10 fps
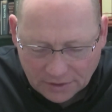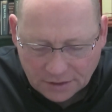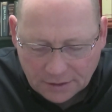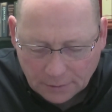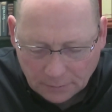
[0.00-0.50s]
us
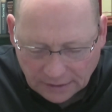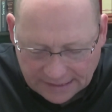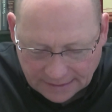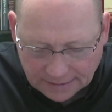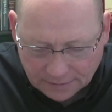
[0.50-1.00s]
to
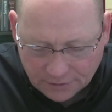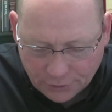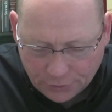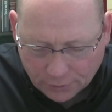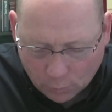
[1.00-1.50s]
listen to
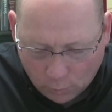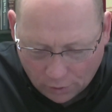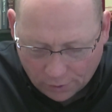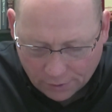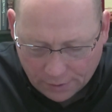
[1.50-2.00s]
your
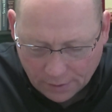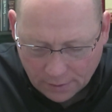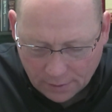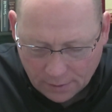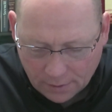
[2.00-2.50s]
word,
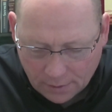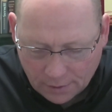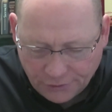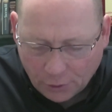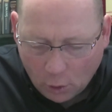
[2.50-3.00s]

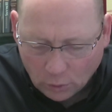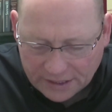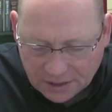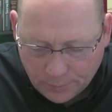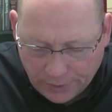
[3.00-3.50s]
your Holy
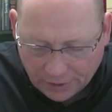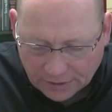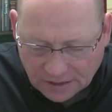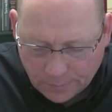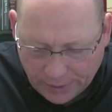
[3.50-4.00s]

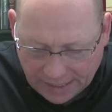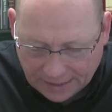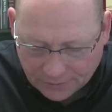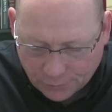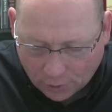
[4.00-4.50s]
Spirit
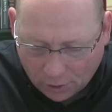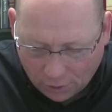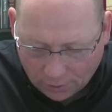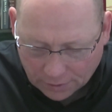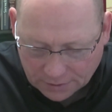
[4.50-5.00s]
speaking to our
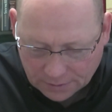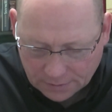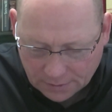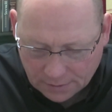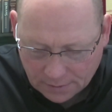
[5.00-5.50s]
hearts,
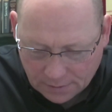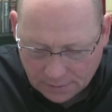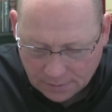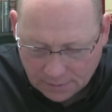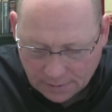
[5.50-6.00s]

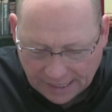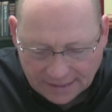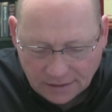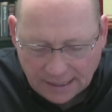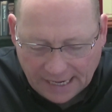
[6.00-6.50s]

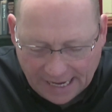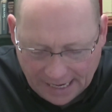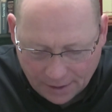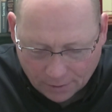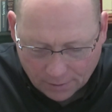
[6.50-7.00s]
and to
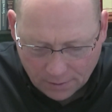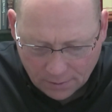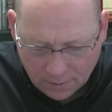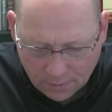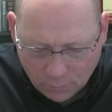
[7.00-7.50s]
hear
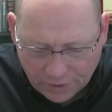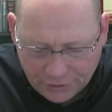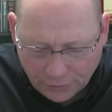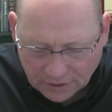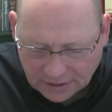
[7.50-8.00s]
what
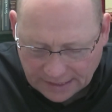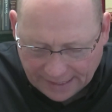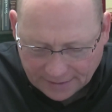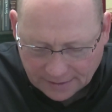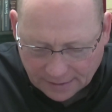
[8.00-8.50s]
you are
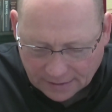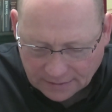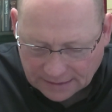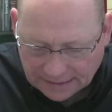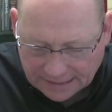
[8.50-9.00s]
saying to
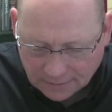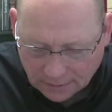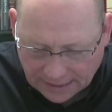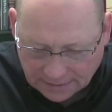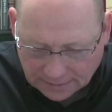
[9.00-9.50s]
us in these
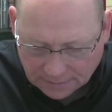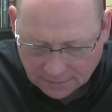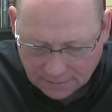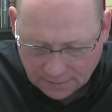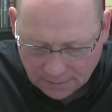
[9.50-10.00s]

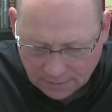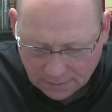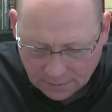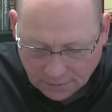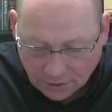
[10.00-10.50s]
lessons
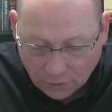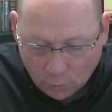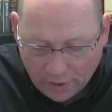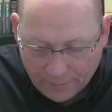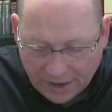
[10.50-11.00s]
so that
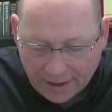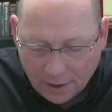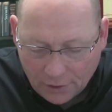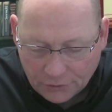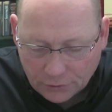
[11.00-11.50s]
we may
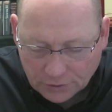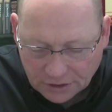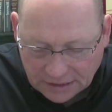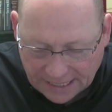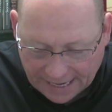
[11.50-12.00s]

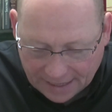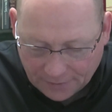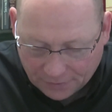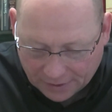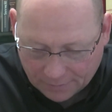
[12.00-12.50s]

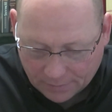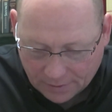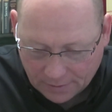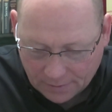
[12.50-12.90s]
understand them